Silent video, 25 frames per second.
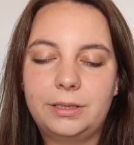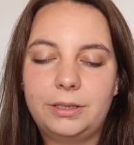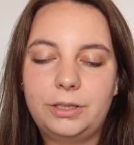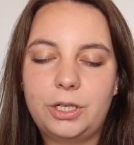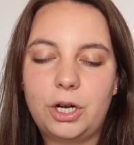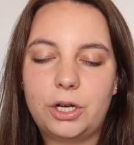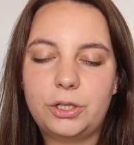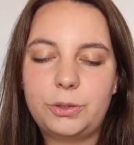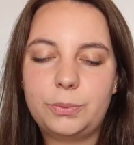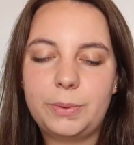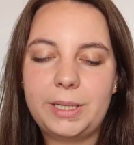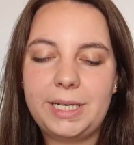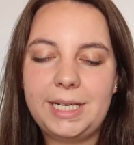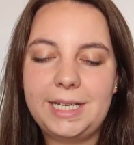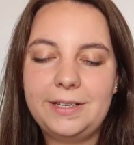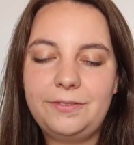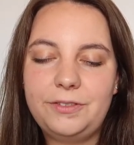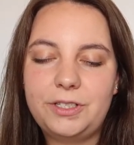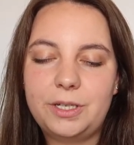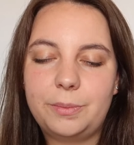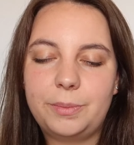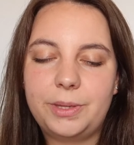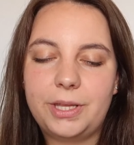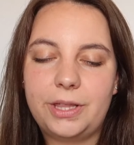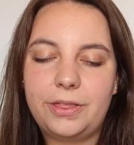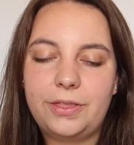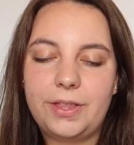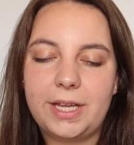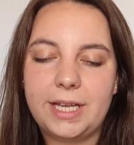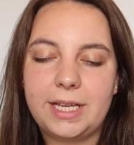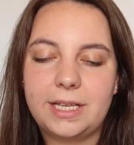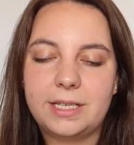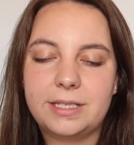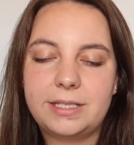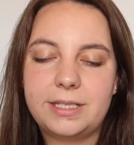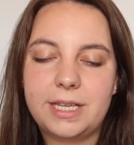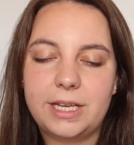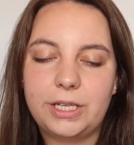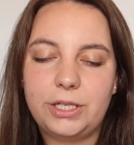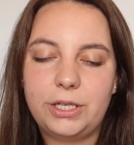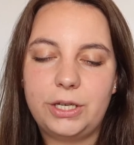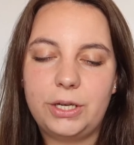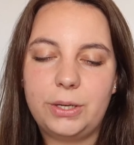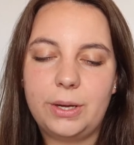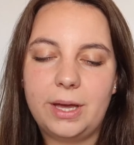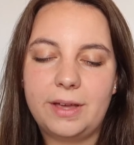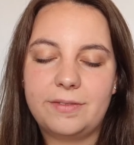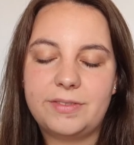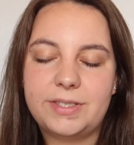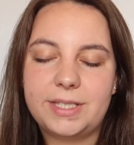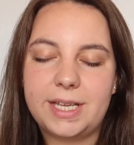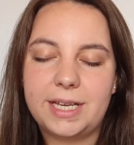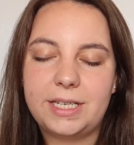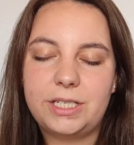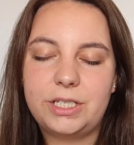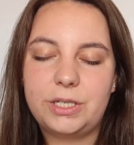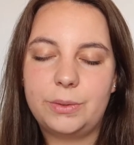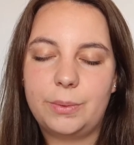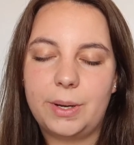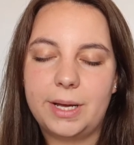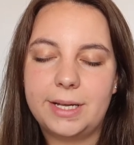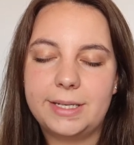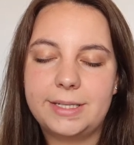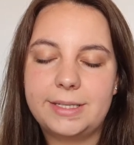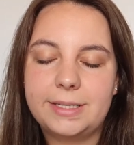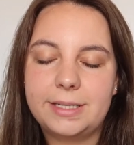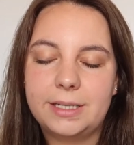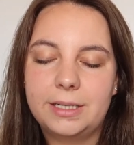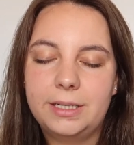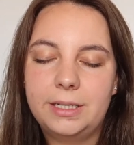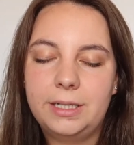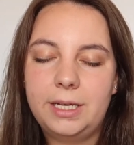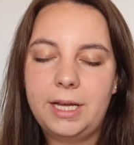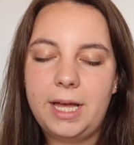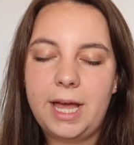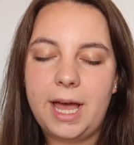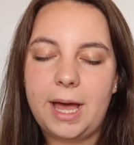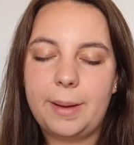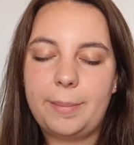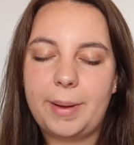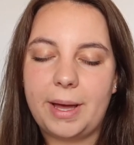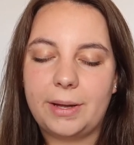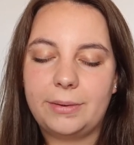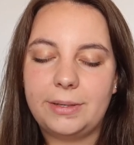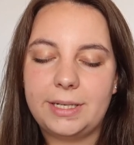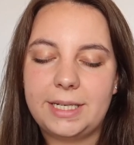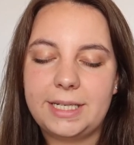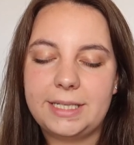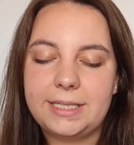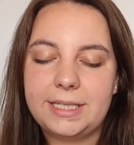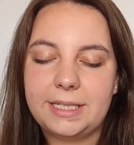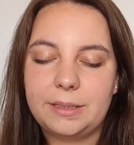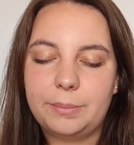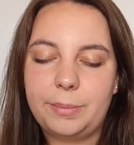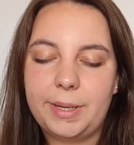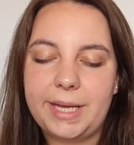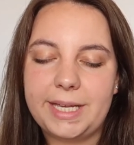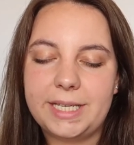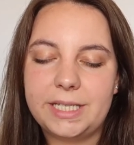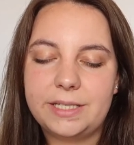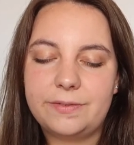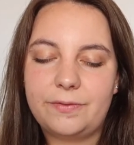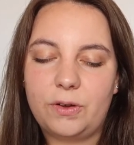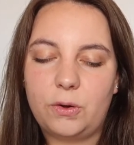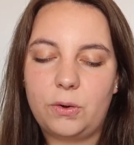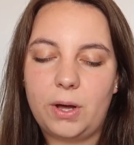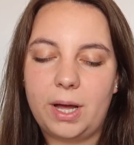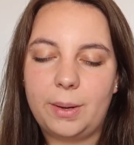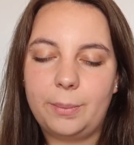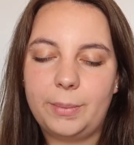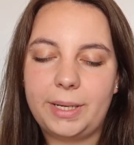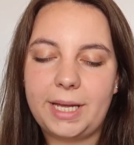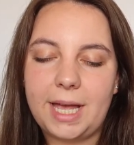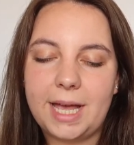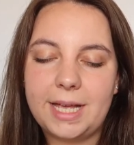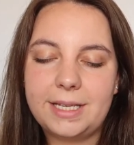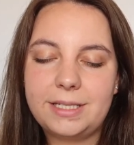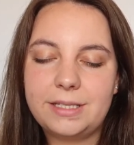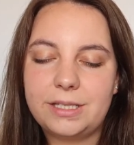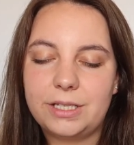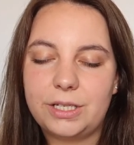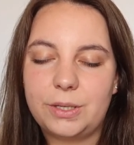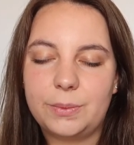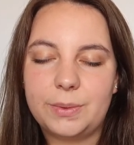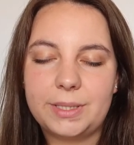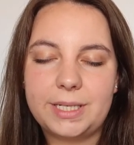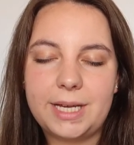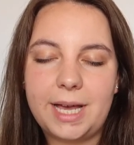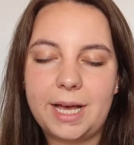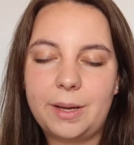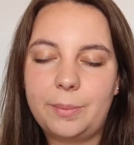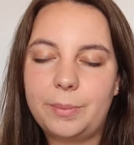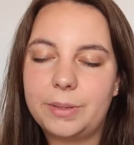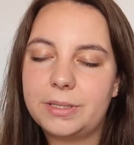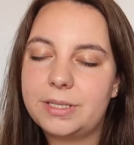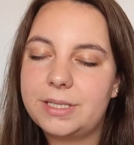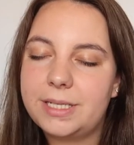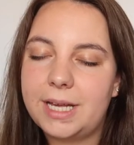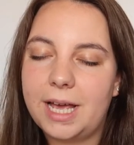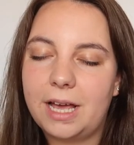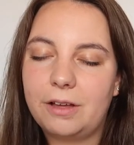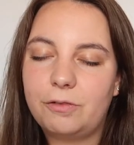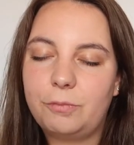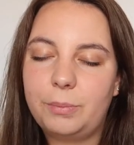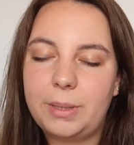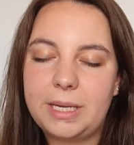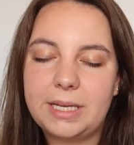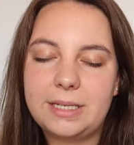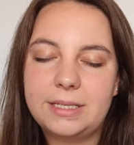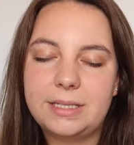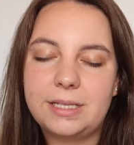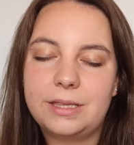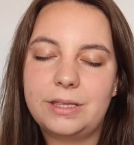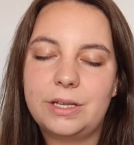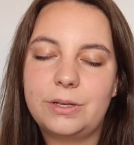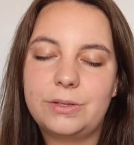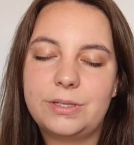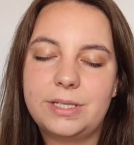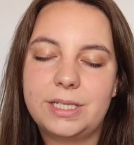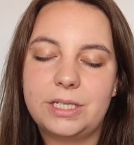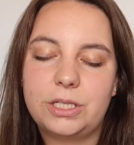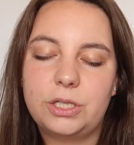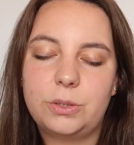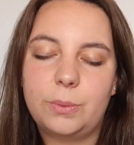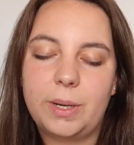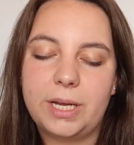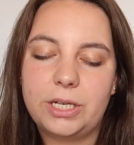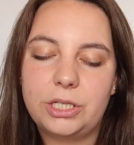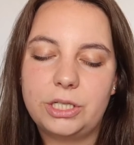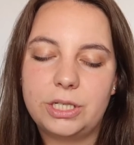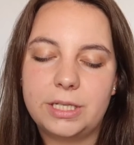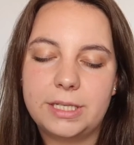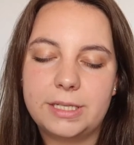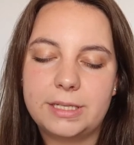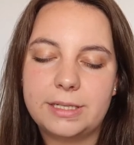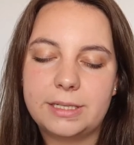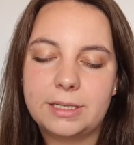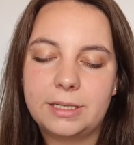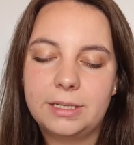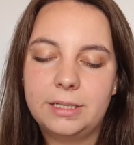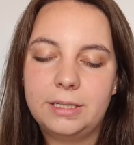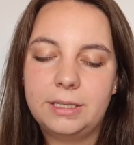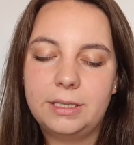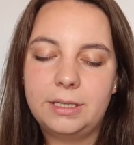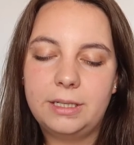God, we lift up the things that you have said to us about needing peace for, and we ask that you would help us to have peace in those situations.